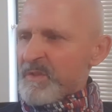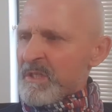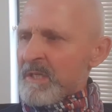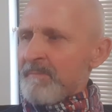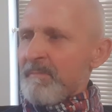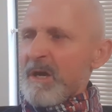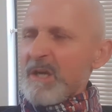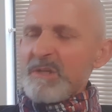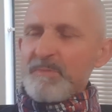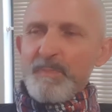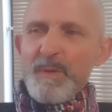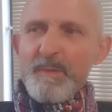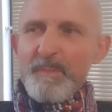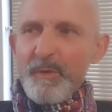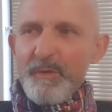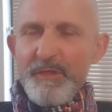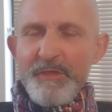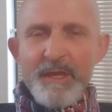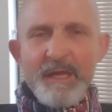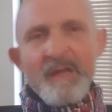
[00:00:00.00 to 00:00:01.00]
See, most
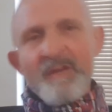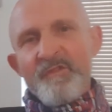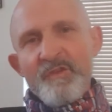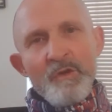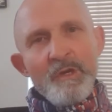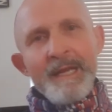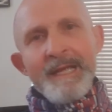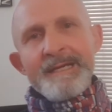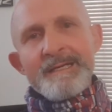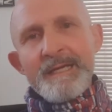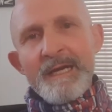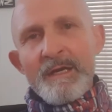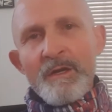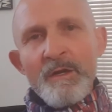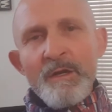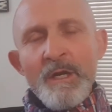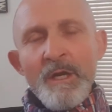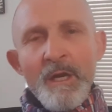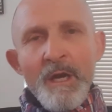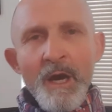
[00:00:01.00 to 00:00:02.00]
people think if you lay down
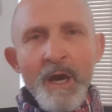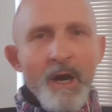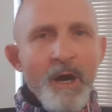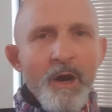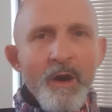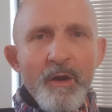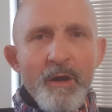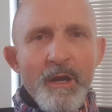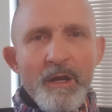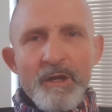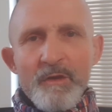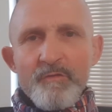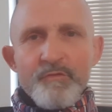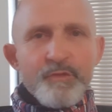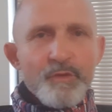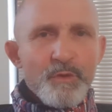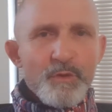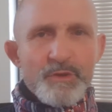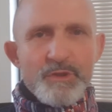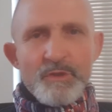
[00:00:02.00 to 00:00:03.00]
a, a, whole load of
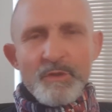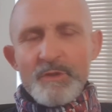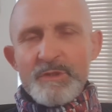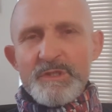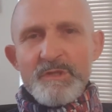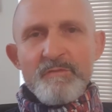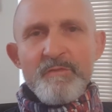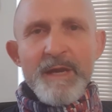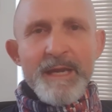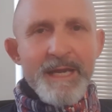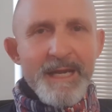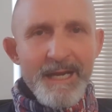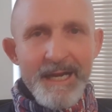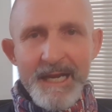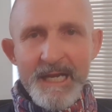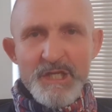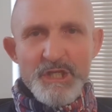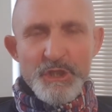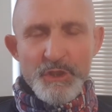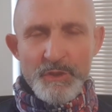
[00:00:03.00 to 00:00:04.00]
rules, laws, and
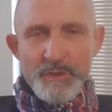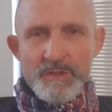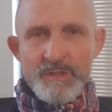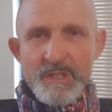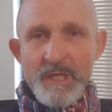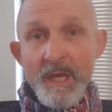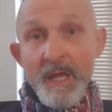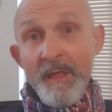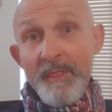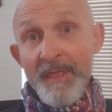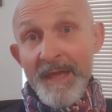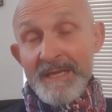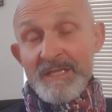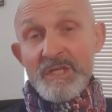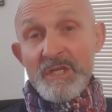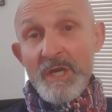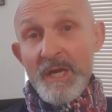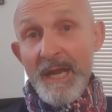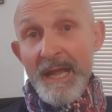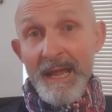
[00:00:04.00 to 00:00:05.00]
regulations, that's
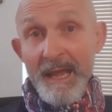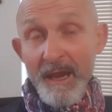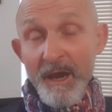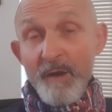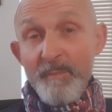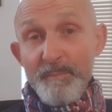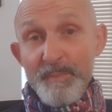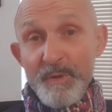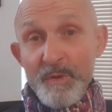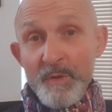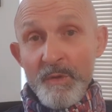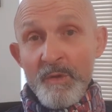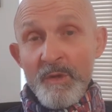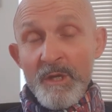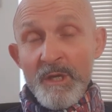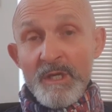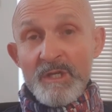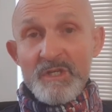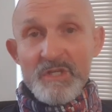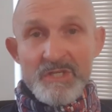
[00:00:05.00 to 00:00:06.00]
going to help you
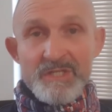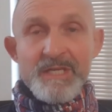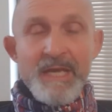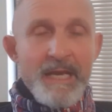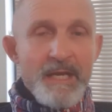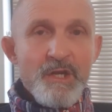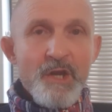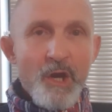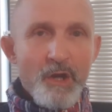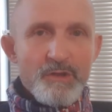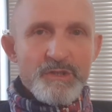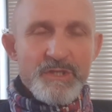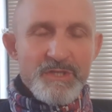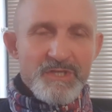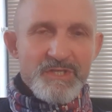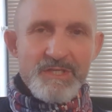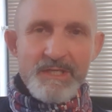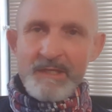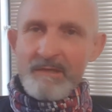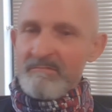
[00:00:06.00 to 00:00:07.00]
to say no to
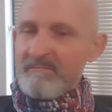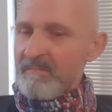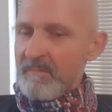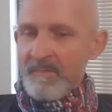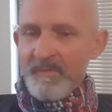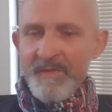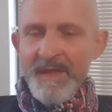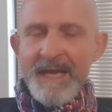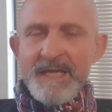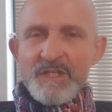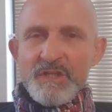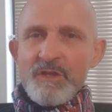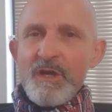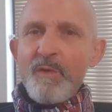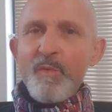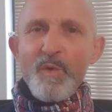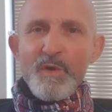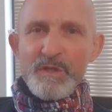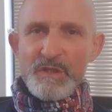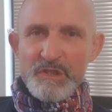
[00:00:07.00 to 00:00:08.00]
sin. That's
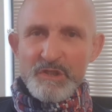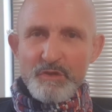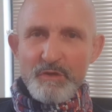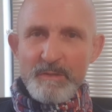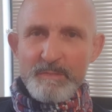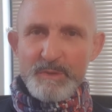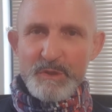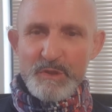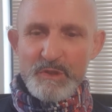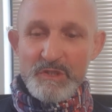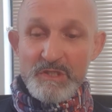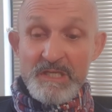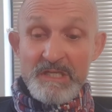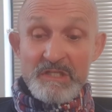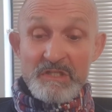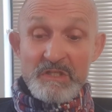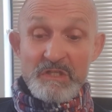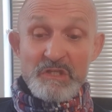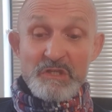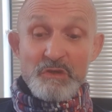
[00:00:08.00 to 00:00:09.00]
not what the scriptures
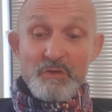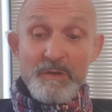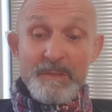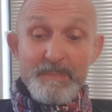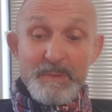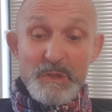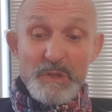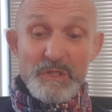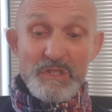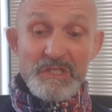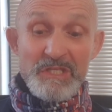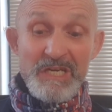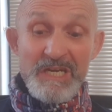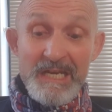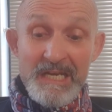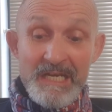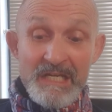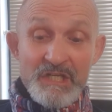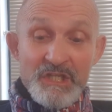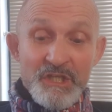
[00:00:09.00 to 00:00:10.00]
teach. The scriptures
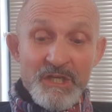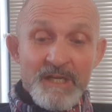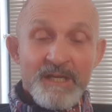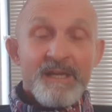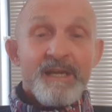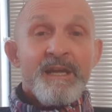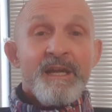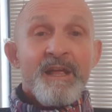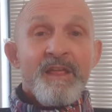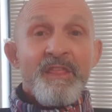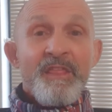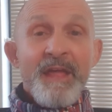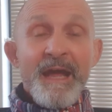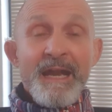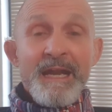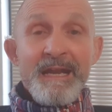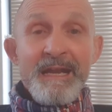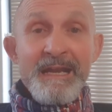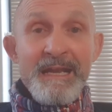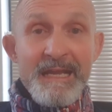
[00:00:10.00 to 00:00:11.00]
teach
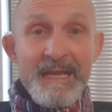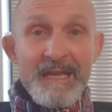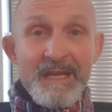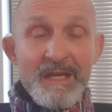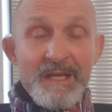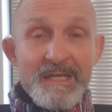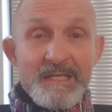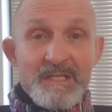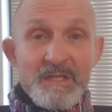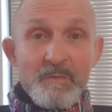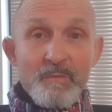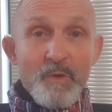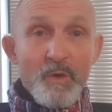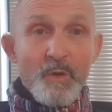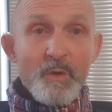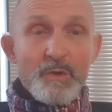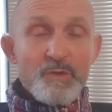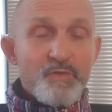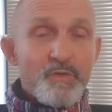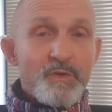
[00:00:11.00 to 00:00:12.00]
that legalism,
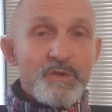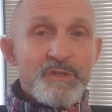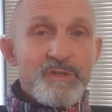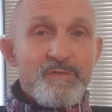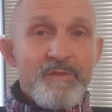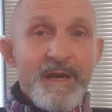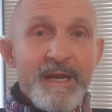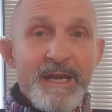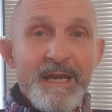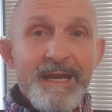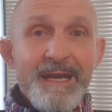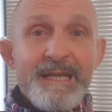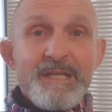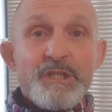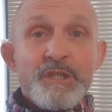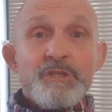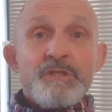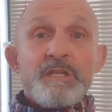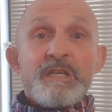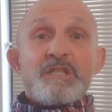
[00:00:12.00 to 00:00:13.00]
laws, rules, and
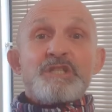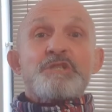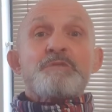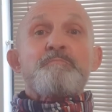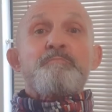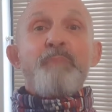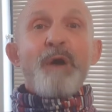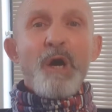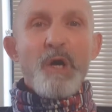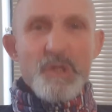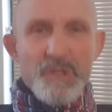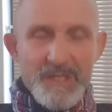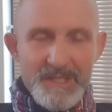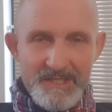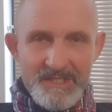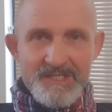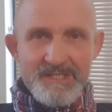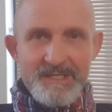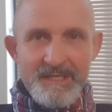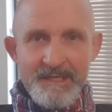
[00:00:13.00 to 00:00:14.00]
regulations
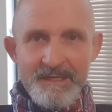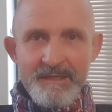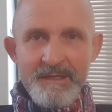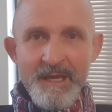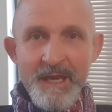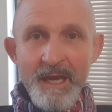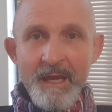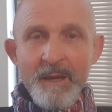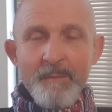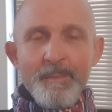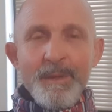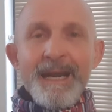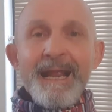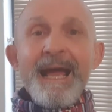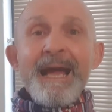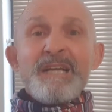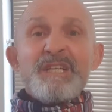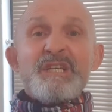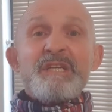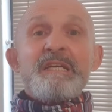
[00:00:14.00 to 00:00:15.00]
exposes sin, but
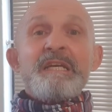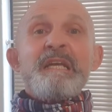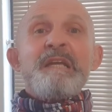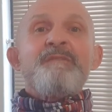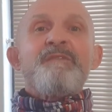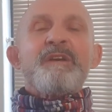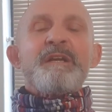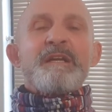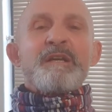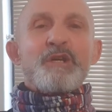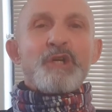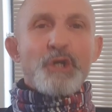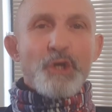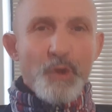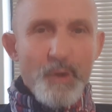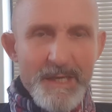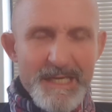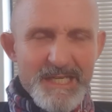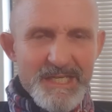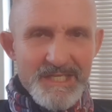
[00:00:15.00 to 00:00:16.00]
actually even
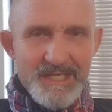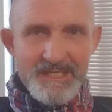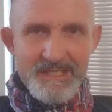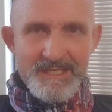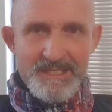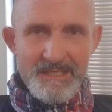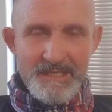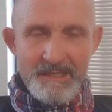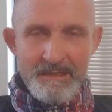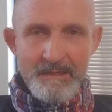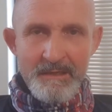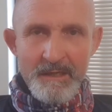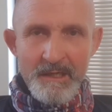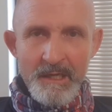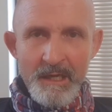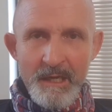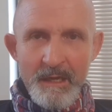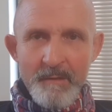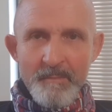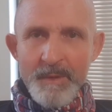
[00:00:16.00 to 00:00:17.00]
increases sin.
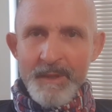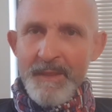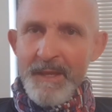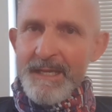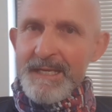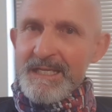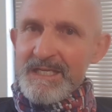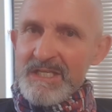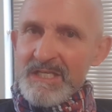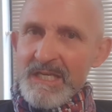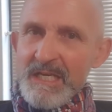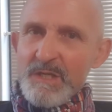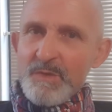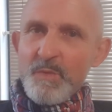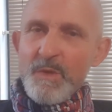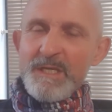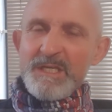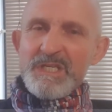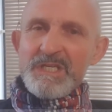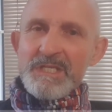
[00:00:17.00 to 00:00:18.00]
But then it says
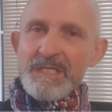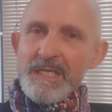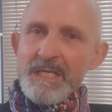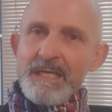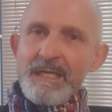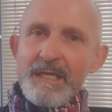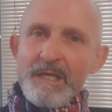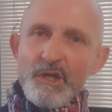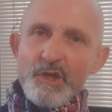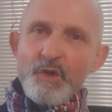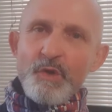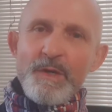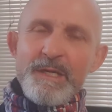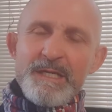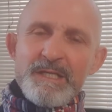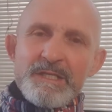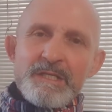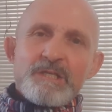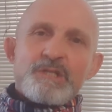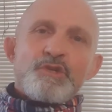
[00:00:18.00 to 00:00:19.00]
where sin
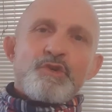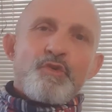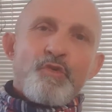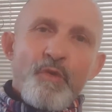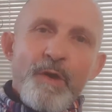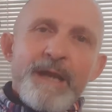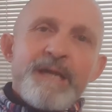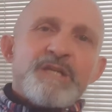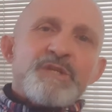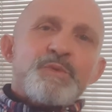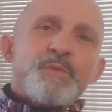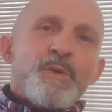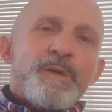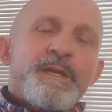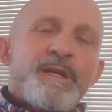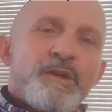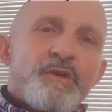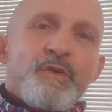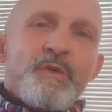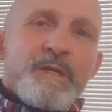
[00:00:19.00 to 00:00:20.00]
increases, grace will
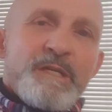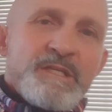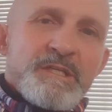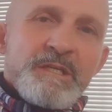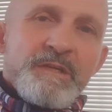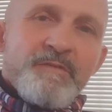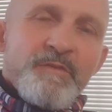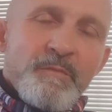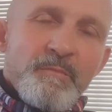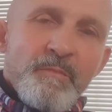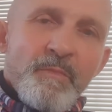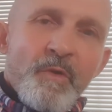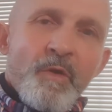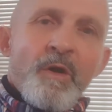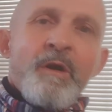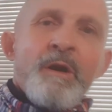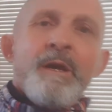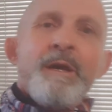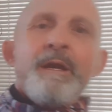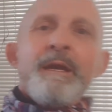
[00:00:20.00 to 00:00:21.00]
increase even
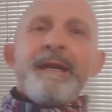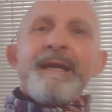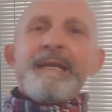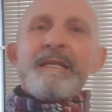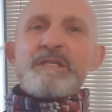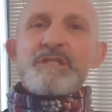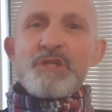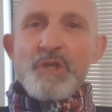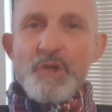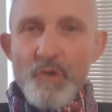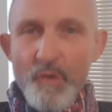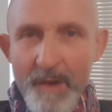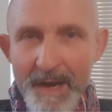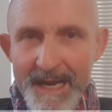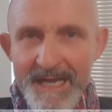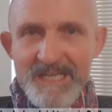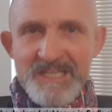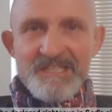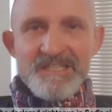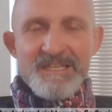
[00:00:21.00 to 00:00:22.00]
more. It is
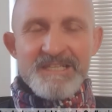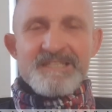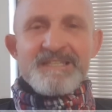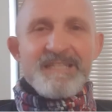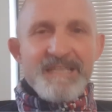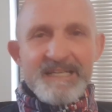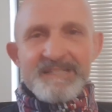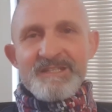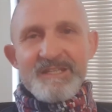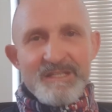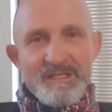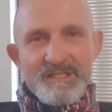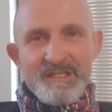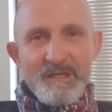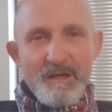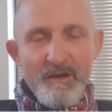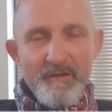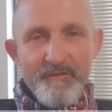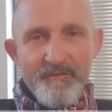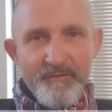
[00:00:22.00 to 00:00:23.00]
grace that sets us
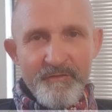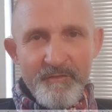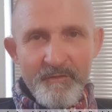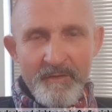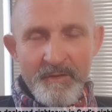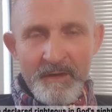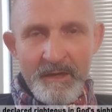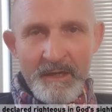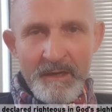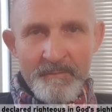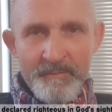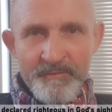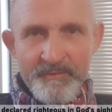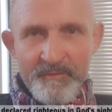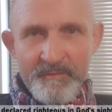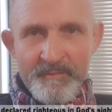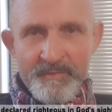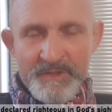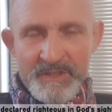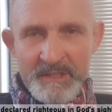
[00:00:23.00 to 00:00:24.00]
off up
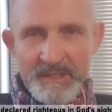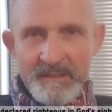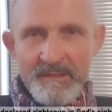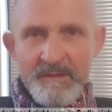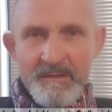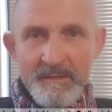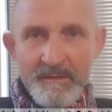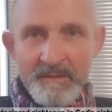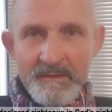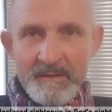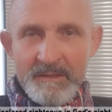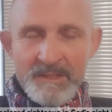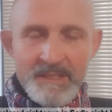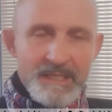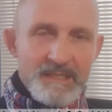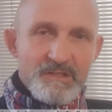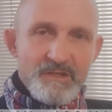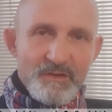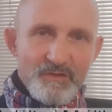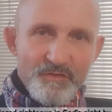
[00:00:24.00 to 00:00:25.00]
from sin,
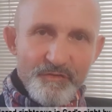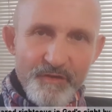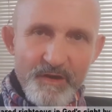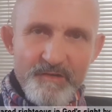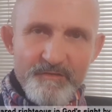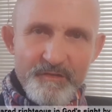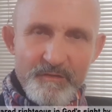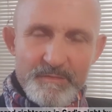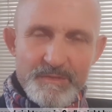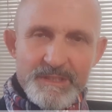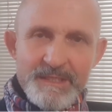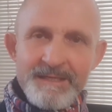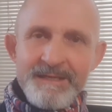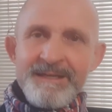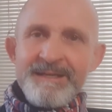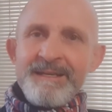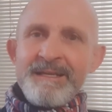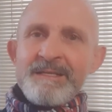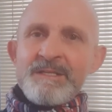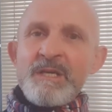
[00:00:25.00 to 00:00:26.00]
sets us free from sin.
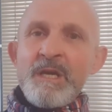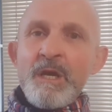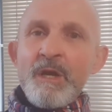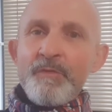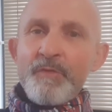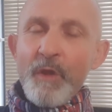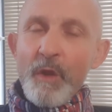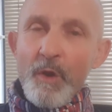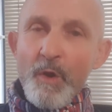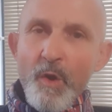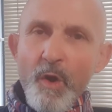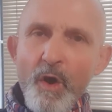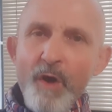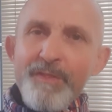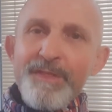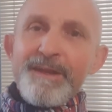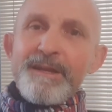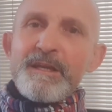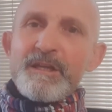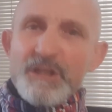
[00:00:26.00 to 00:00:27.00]
It is the law
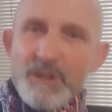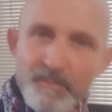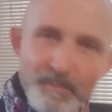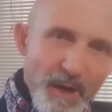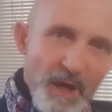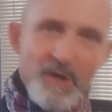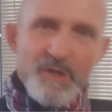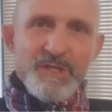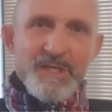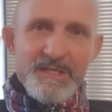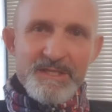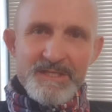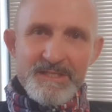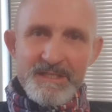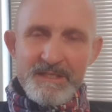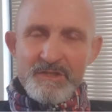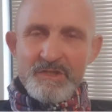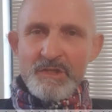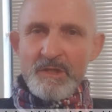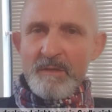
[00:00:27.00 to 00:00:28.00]
that exposes
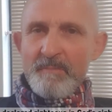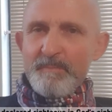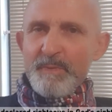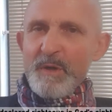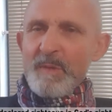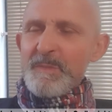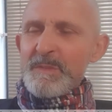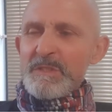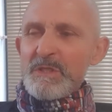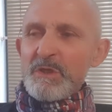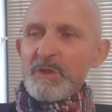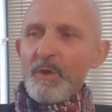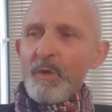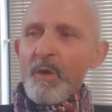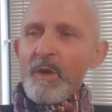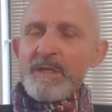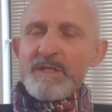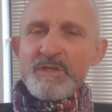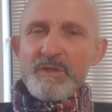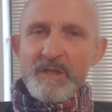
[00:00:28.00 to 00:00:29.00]
sin. So the purpose of the
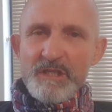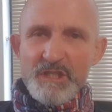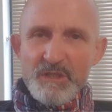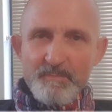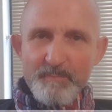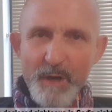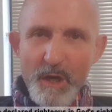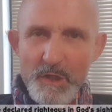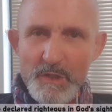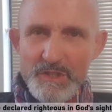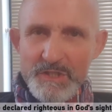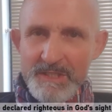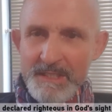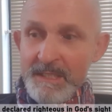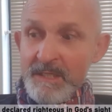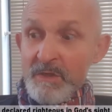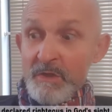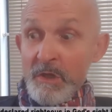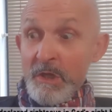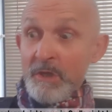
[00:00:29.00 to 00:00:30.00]
law is to expose
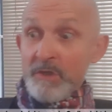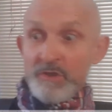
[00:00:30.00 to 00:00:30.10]
sin.